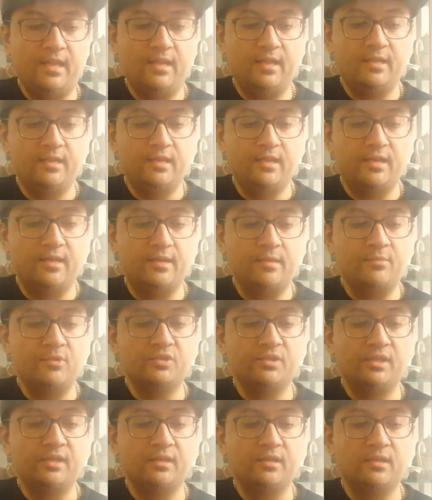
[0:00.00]
And yeah, I'm
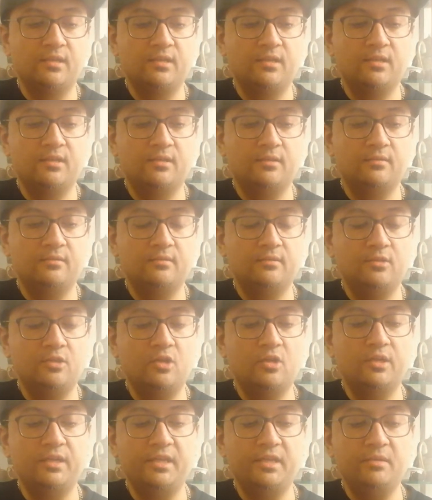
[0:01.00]
using
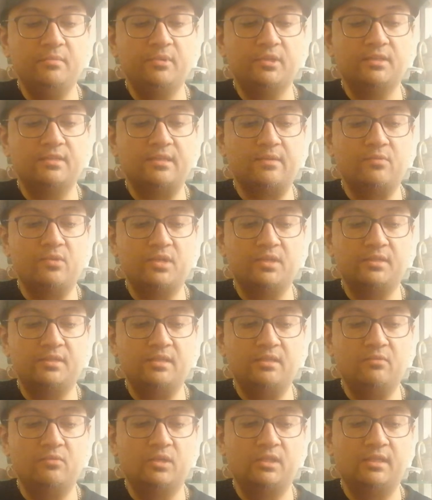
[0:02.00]
Hongni because I want to
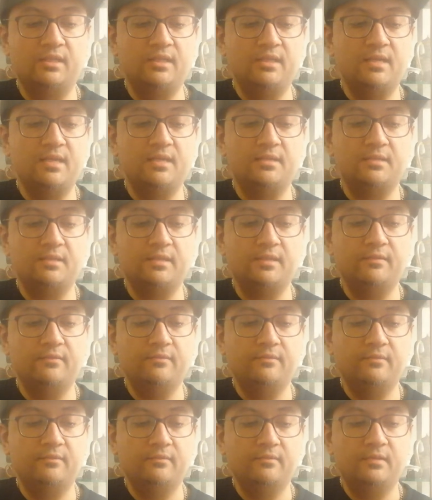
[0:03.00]
see what the tea has to give,
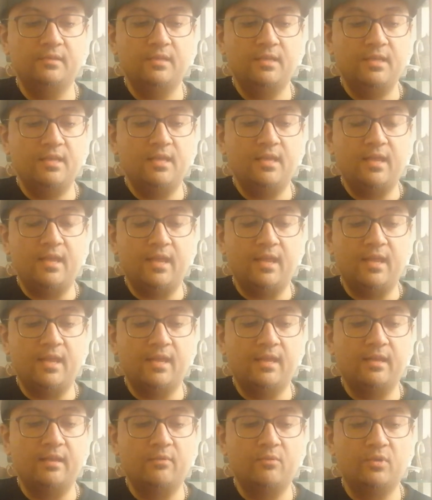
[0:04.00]

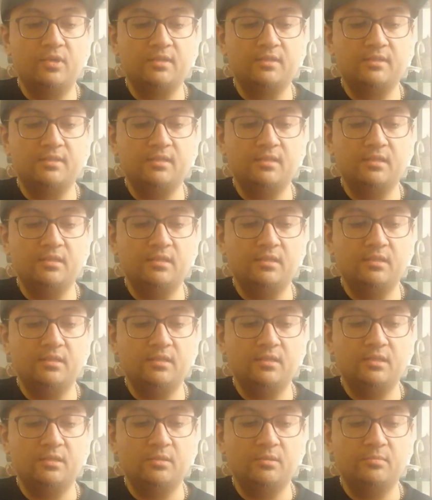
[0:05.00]
and I want to see
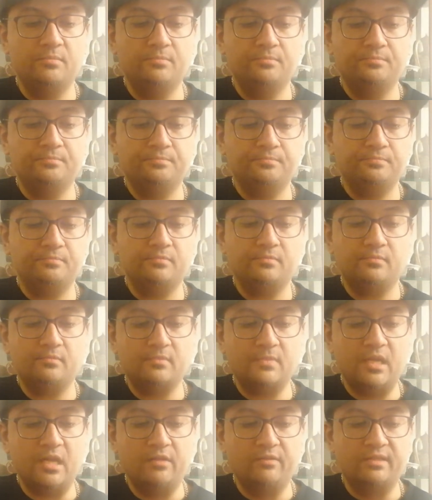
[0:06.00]

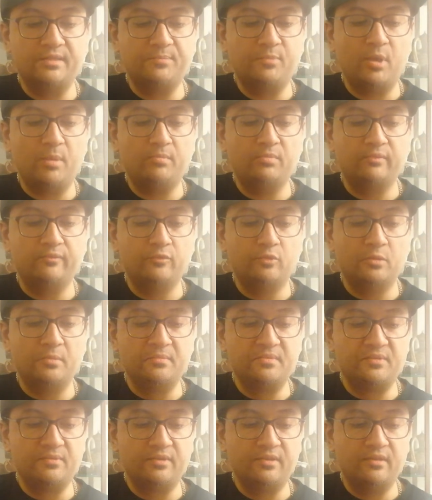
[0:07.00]
how this pot
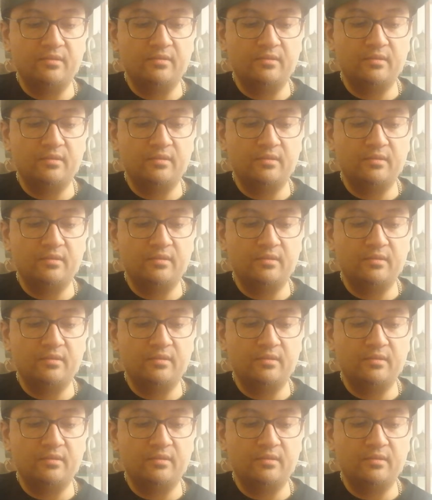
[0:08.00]
performs with